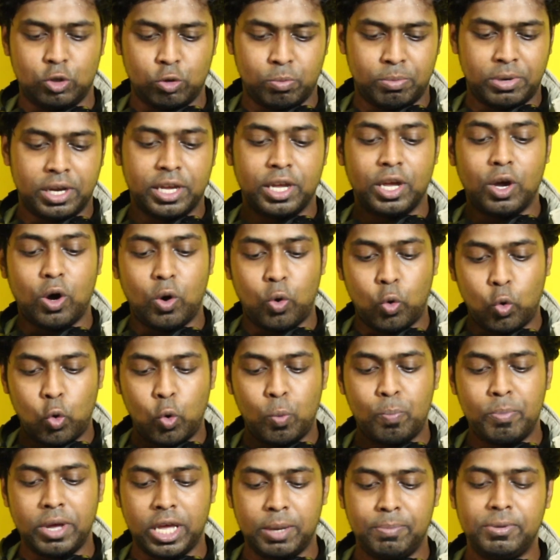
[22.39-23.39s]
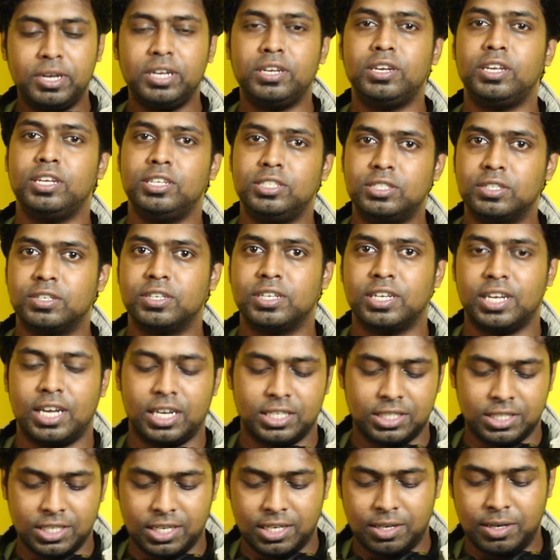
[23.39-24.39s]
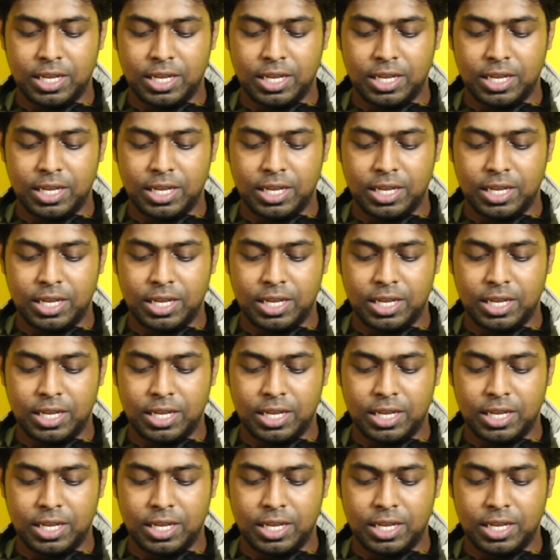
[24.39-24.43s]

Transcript: to my Oh Baby teaser reaction,